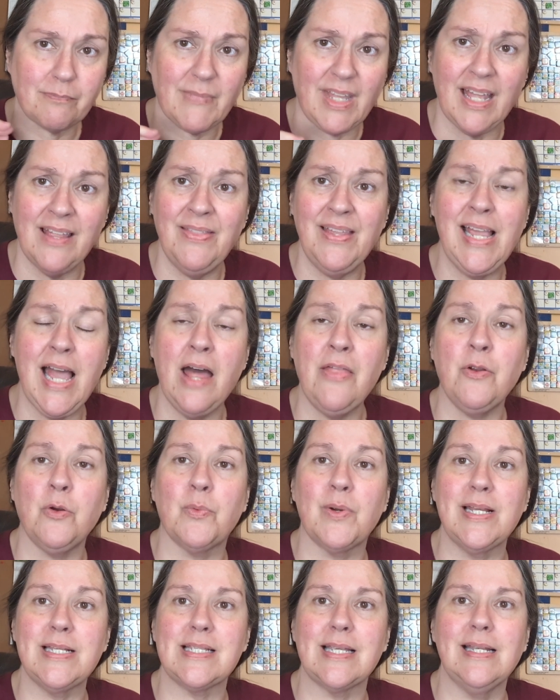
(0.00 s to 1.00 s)
And the other
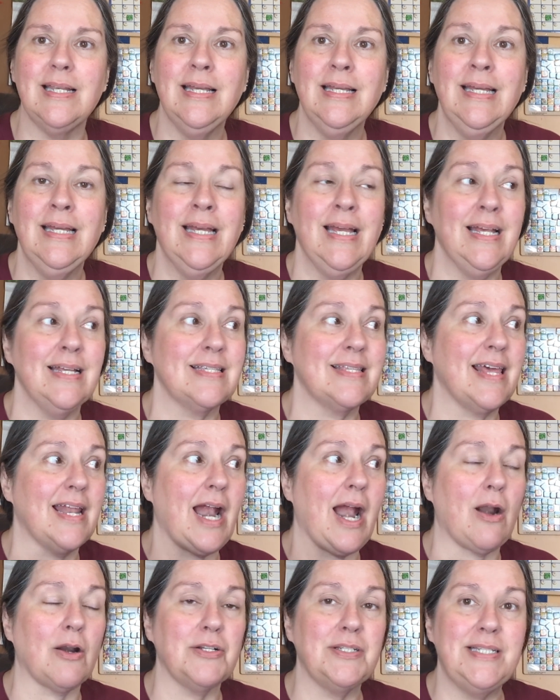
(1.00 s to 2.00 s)
reason is
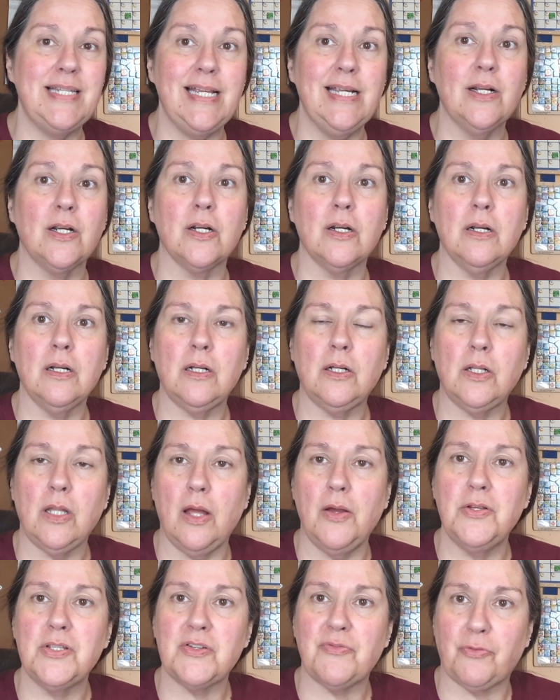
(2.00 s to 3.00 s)
that our dear
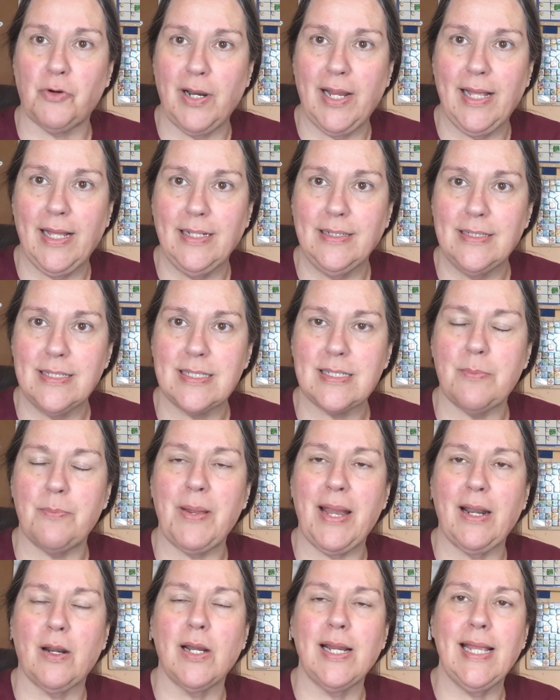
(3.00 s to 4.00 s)
close friends,
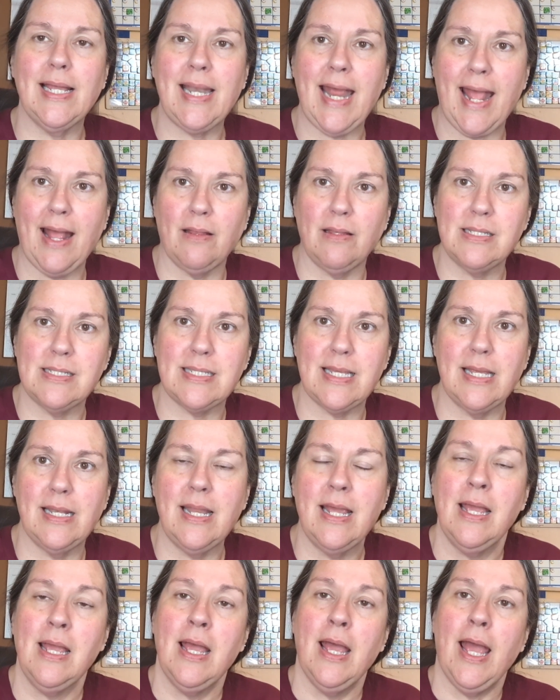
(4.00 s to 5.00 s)
Perry and Allison,
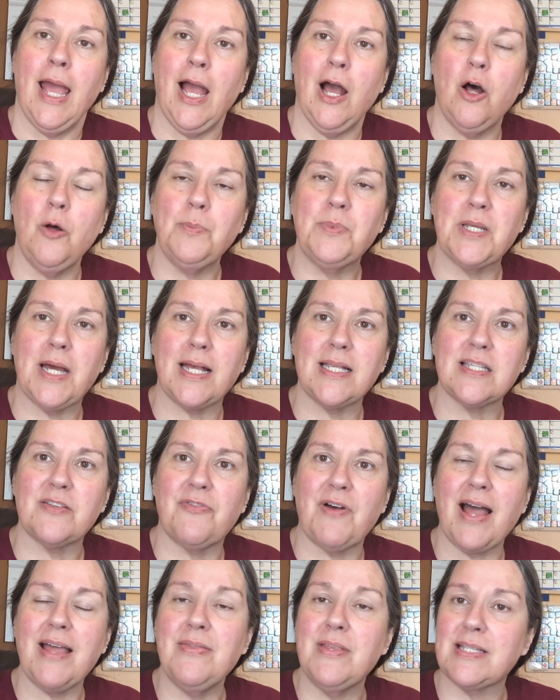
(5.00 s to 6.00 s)
helped us
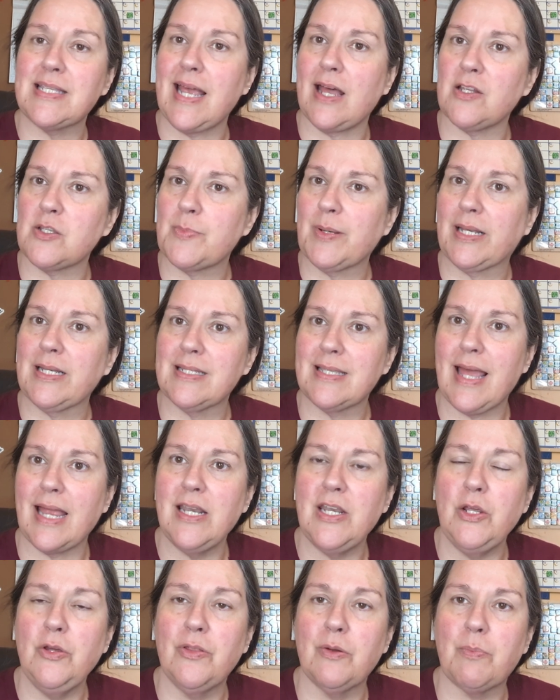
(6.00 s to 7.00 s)
find this house because they
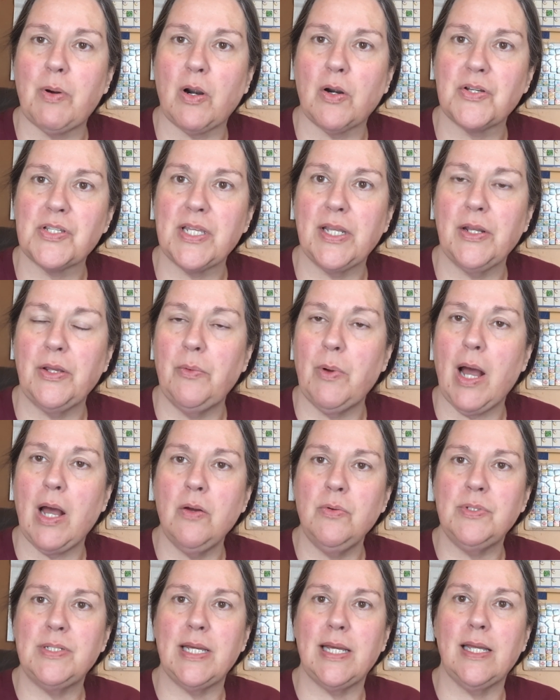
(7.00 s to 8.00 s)
knew the person who
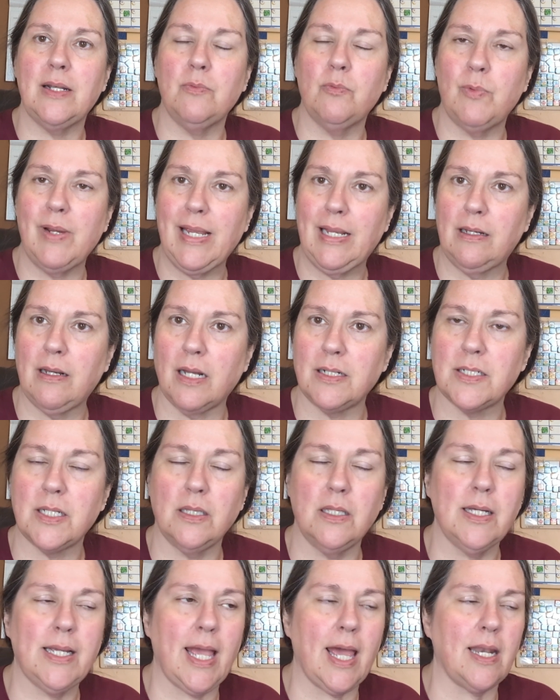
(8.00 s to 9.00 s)
owned it, and we got to
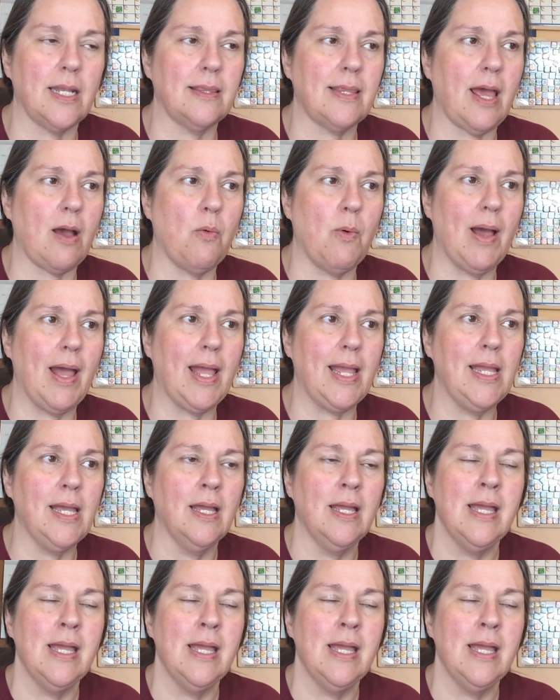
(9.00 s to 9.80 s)
look at it that way.